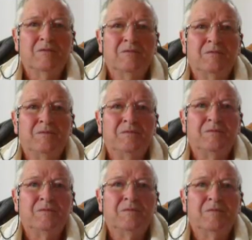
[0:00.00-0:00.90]

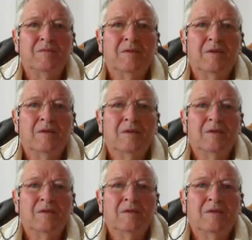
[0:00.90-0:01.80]

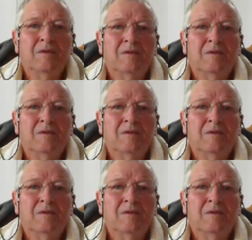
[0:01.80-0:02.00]
No one is speaking in this clip.